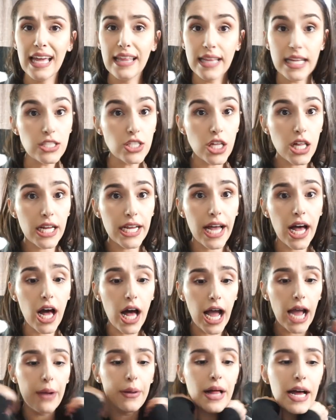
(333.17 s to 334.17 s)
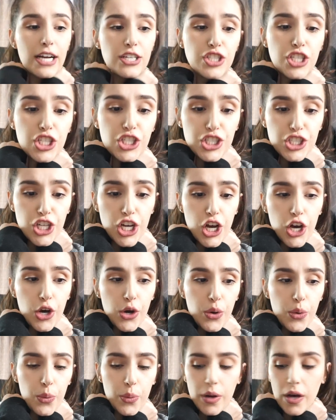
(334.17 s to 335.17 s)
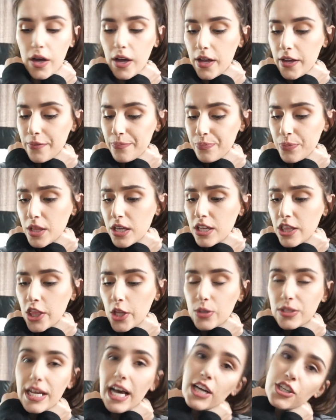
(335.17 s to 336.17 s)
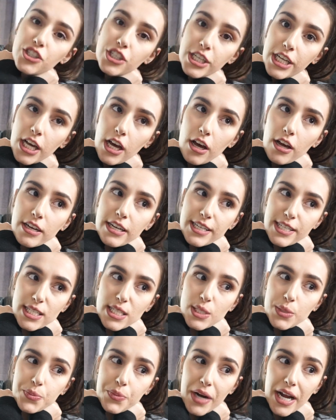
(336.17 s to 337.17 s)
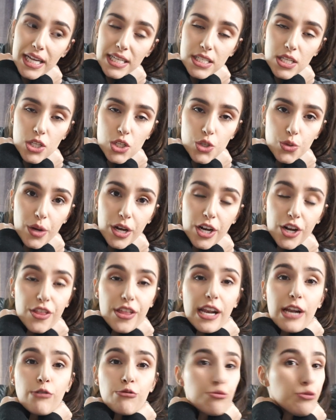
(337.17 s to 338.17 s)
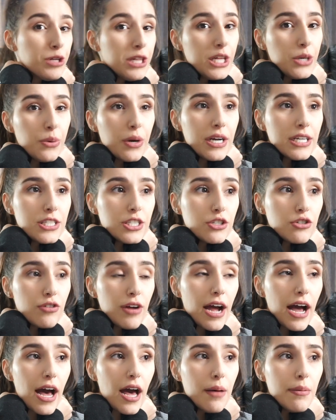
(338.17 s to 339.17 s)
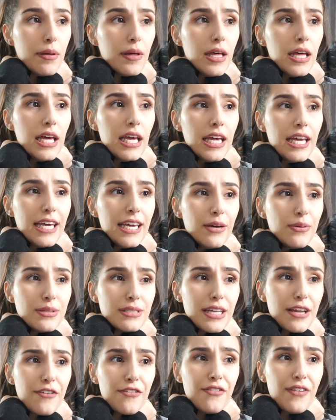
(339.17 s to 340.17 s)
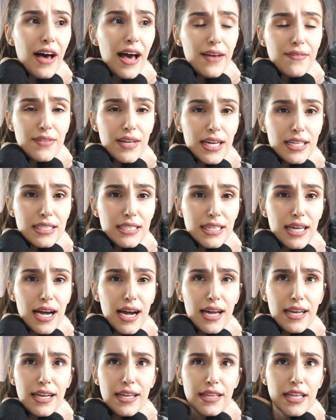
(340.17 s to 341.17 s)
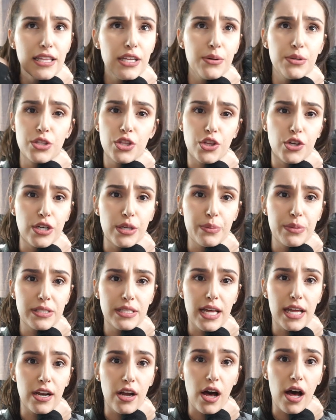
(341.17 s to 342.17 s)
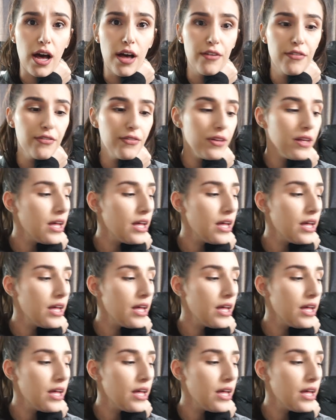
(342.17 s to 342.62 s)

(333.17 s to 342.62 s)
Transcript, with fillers: And that's all I got. I'll actually show, um, there's actually an Express sweater that I really wanted to grab. It was like five ninety-nine, and then there was thirty percent off.